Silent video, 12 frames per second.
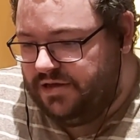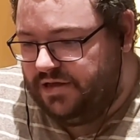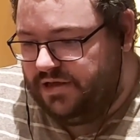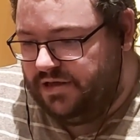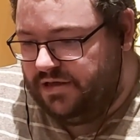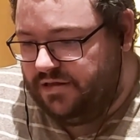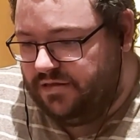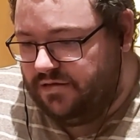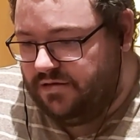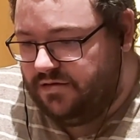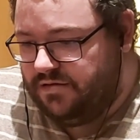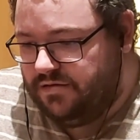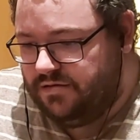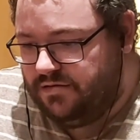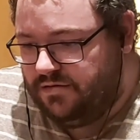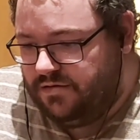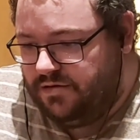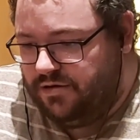he,
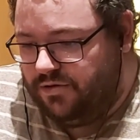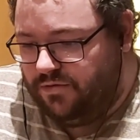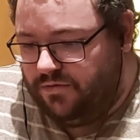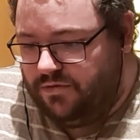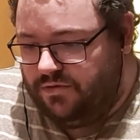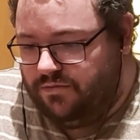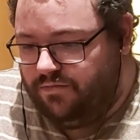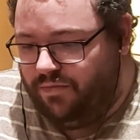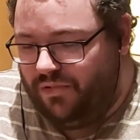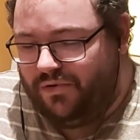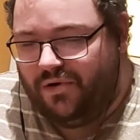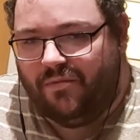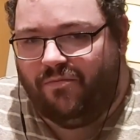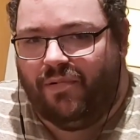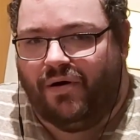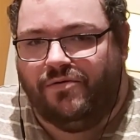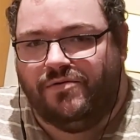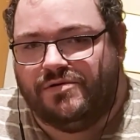I don't know, bought a
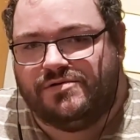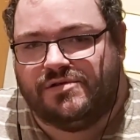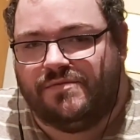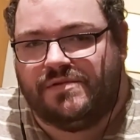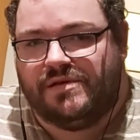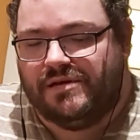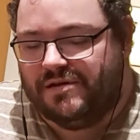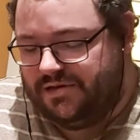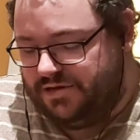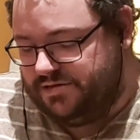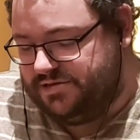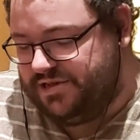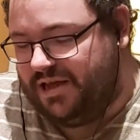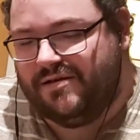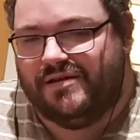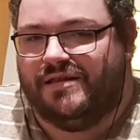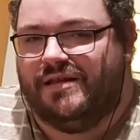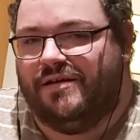boat or something and then sailed
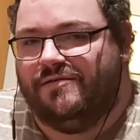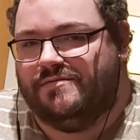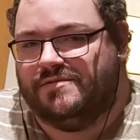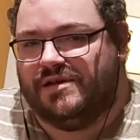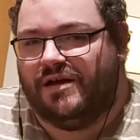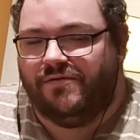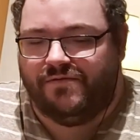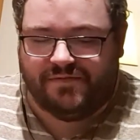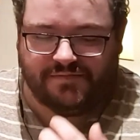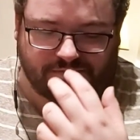it there himself.